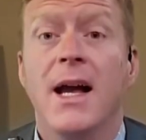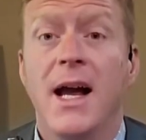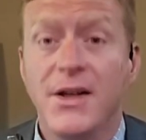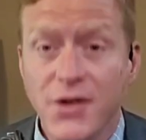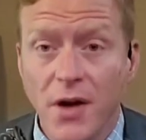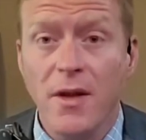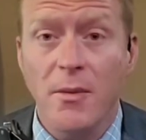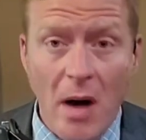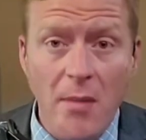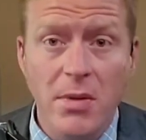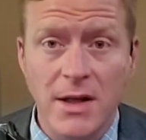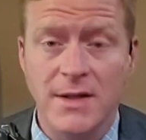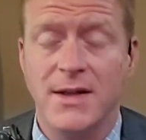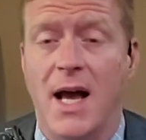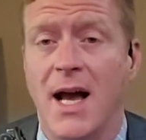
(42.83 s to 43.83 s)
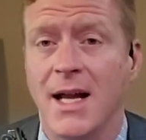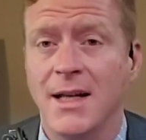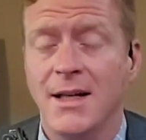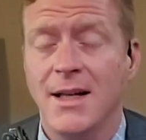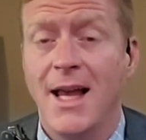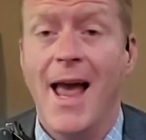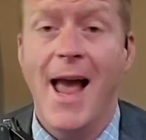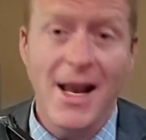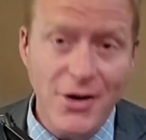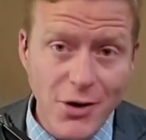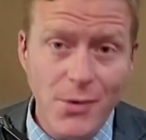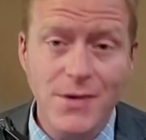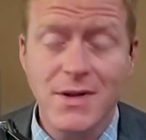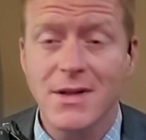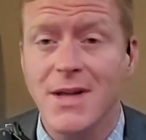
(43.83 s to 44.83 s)
It's on the public side. And
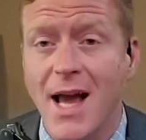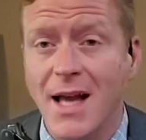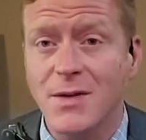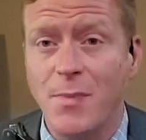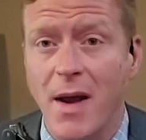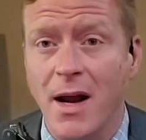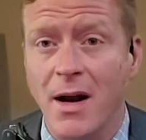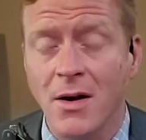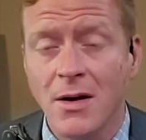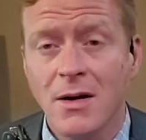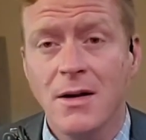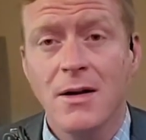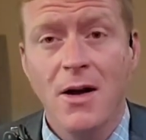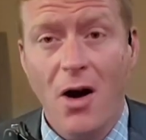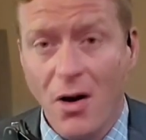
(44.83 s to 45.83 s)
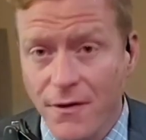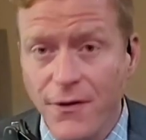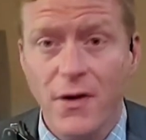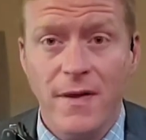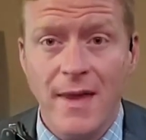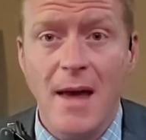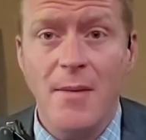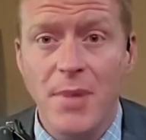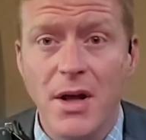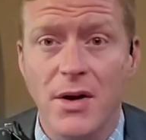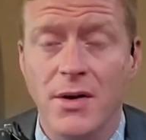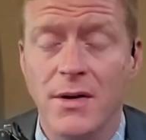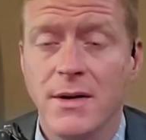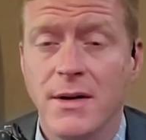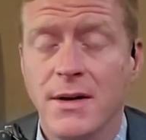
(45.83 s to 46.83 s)
you, as the taxpayer, are footing that
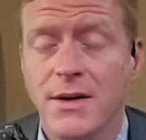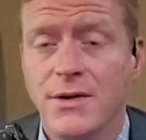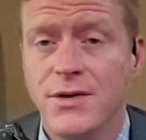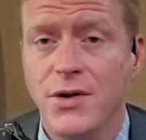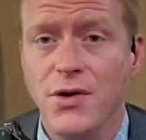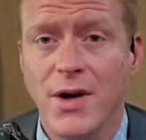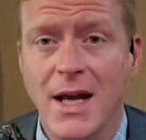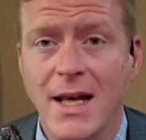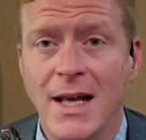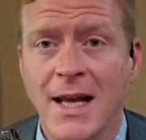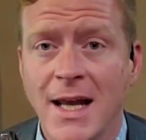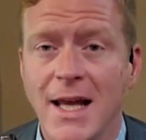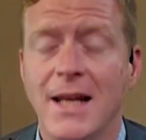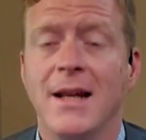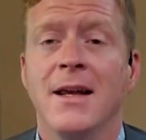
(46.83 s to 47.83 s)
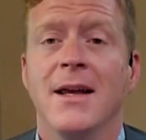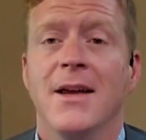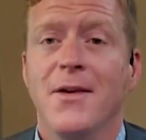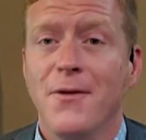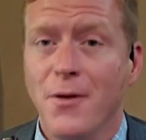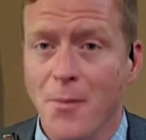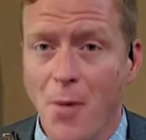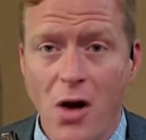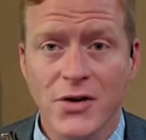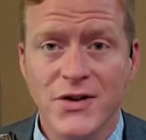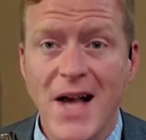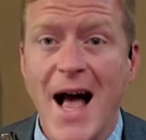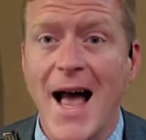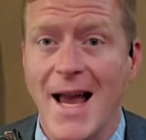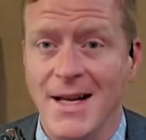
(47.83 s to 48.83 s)
bill. So you're getting hit from all
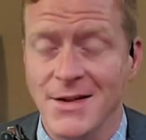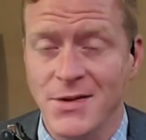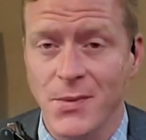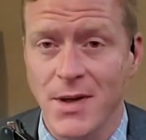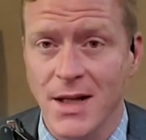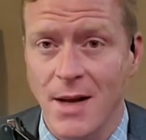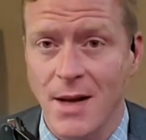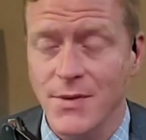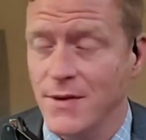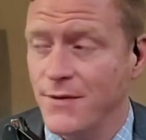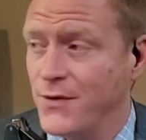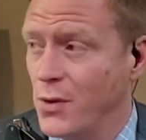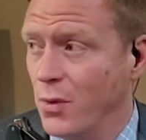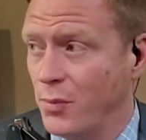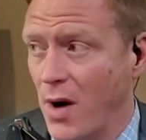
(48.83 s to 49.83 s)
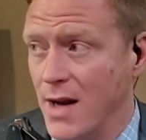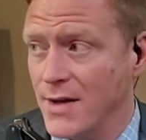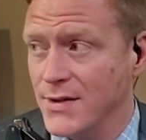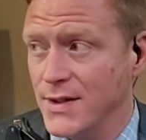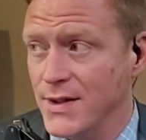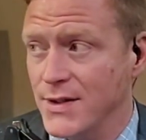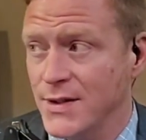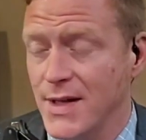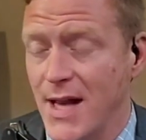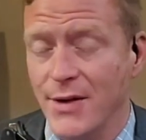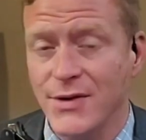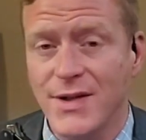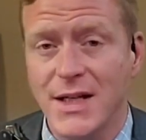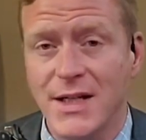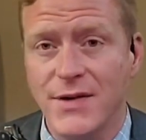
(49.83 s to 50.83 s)
sides when it comes to fuel prices.
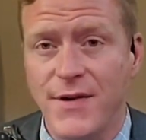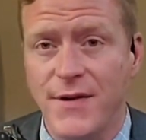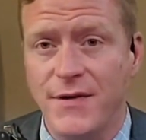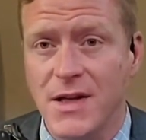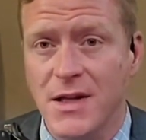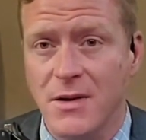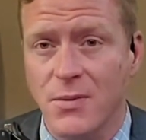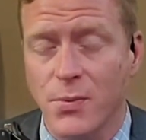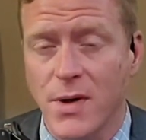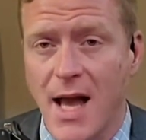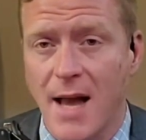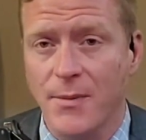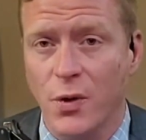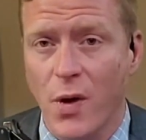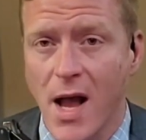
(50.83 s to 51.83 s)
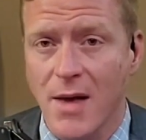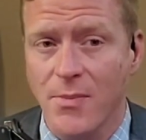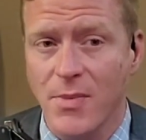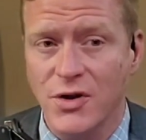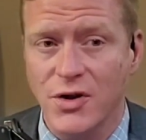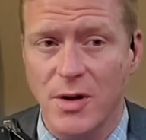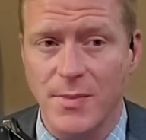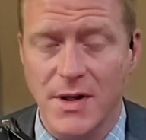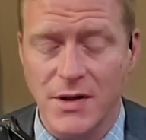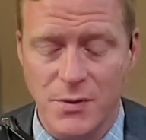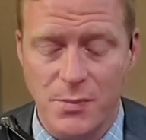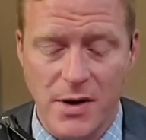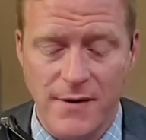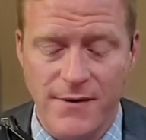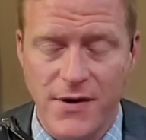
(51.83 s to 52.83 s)
Now, 653, I'm Greg Bishop. It is
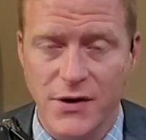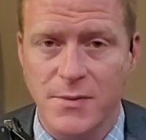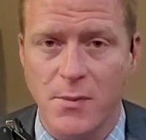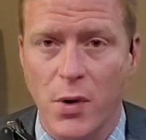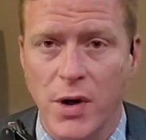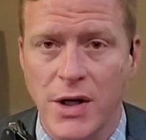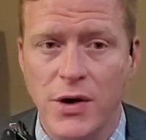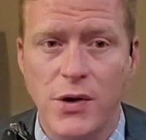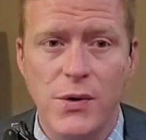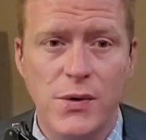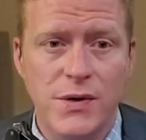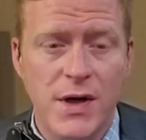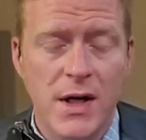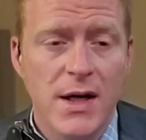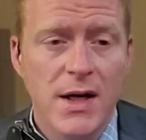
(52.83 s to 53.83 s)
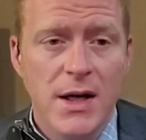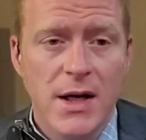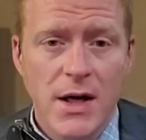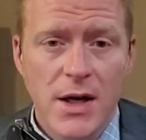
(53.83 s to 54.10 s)
Springfield's Morning News